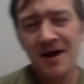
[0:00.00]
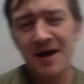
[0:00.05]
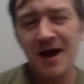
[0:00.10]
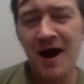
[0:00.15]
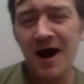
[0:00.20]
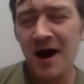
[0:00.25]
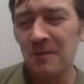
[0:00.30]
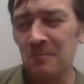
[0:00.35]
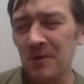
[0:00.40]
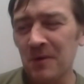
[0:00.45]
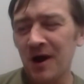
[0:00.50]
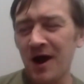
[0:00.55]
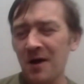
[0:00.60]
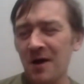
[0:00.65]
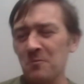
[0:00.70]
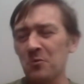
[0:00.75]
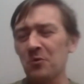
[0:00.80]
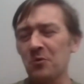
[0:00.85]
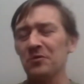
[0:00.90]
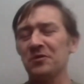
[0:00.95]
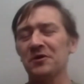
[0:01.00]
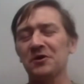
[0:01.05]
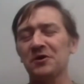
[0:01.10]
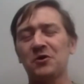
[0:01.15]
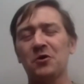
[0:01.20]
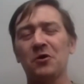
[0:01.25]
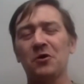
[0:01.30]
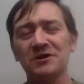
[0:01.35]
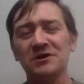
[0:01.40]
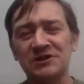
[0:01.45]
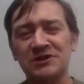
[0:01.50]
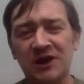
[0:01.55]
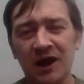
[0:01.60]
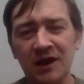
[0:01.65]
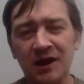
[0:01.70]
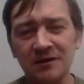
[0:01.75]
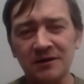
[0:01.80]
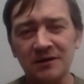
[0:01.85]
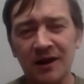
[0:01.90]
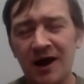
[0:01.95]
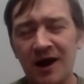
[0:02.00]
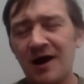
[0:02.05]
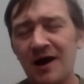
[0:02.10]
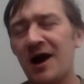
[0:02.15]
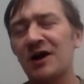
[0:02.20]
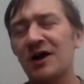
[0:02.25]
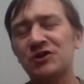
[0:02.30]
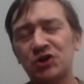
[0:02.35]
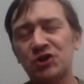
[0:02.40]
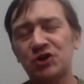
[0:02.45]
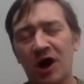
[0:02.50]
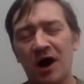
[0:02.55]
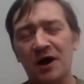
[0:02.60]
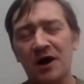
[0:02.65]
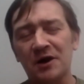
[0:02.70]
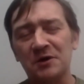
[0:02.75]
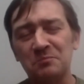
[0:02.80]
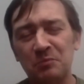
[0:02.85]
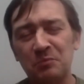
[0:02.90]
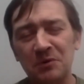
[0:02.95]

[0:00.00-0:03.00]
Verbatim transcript: I'm a, I'm what they call a skin a, a shark.